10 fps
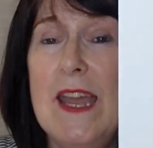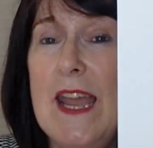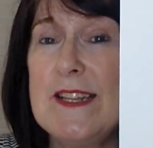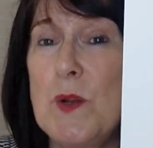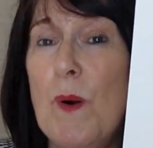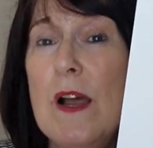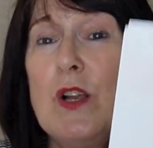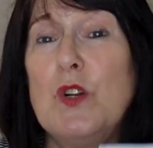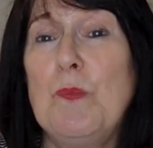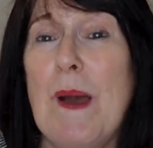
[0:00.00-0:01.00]
It's quite a
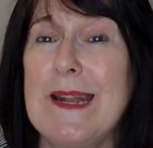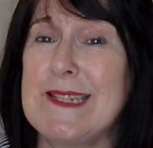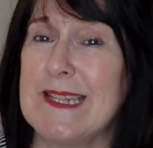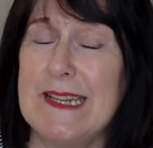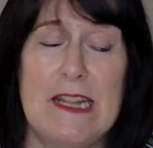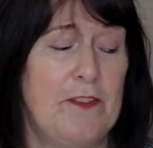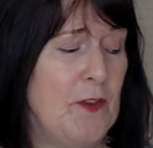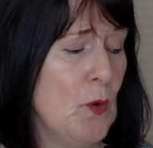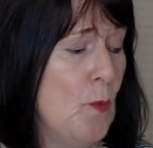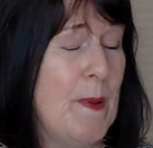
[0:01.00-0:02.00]
good pattern if
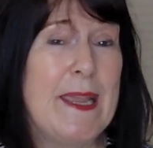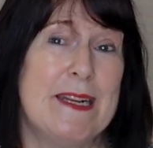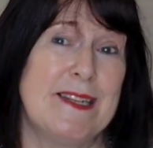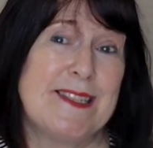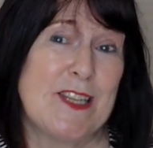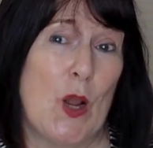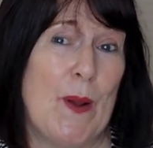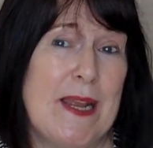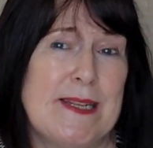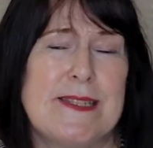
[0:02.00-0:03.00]
you're a beginner
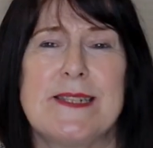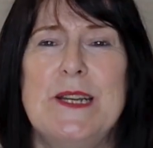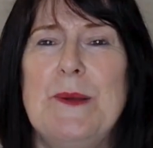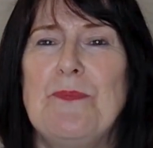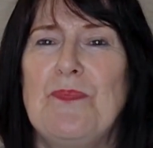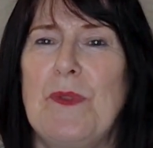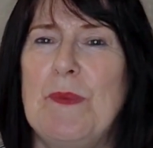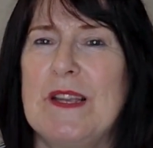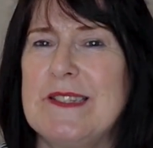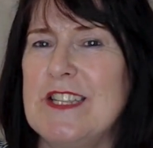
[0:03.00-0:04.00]
sewist,
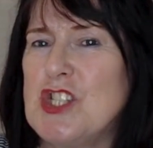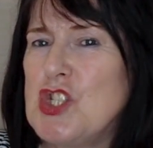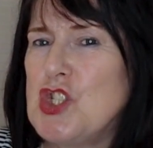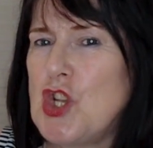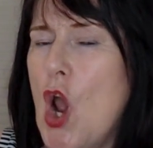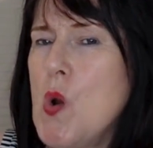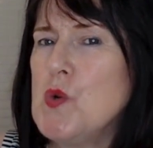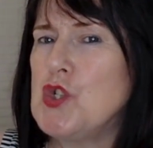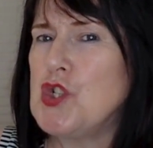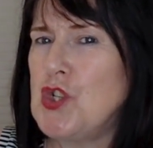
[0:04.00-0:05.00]
because it's
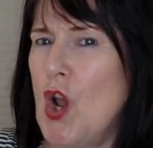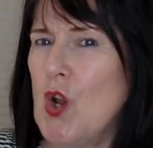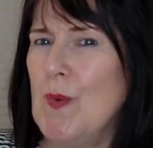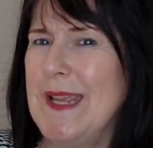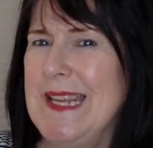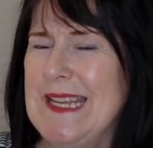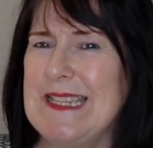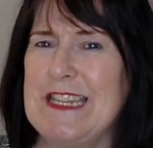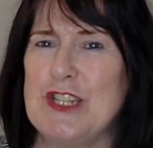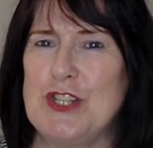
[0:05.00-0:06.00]
so
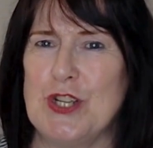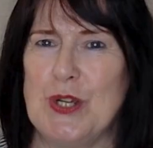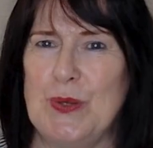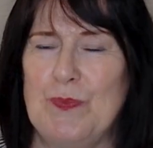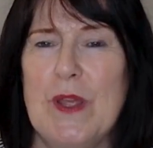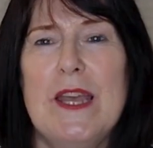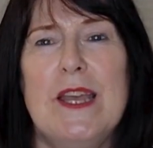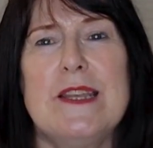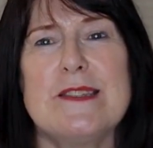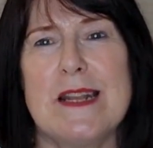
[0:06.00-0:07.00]
easy to do.
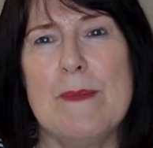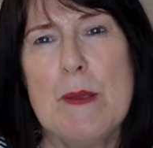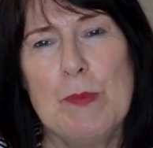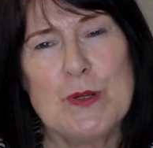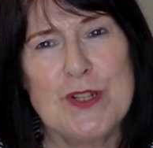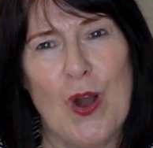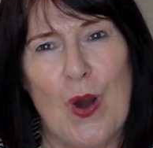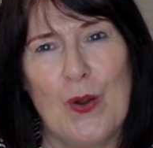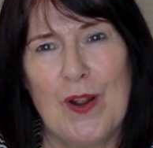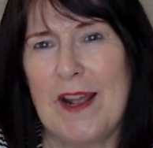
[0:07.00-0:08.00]
So let me put it
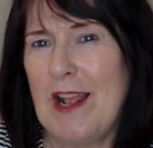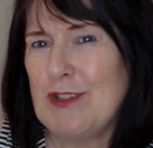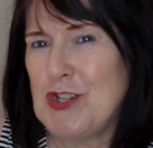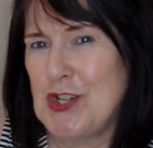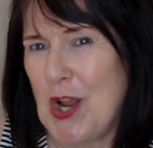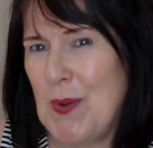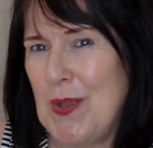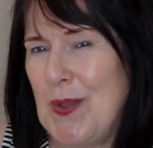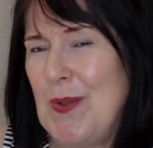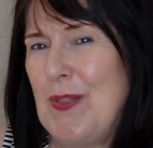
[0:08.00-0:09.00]
on and I'll show
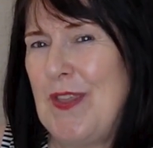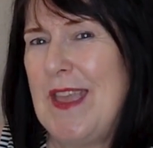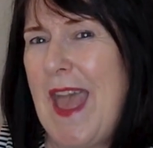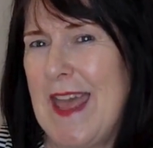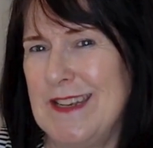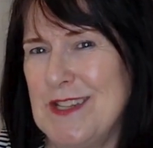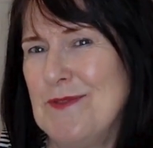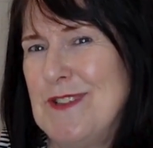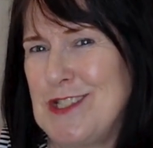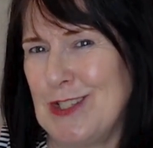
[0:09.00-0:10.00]
you the end
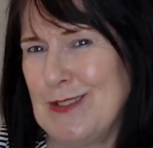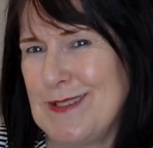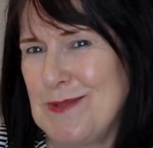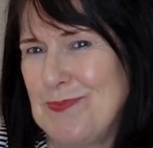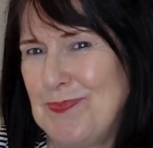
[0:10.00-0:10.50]
result.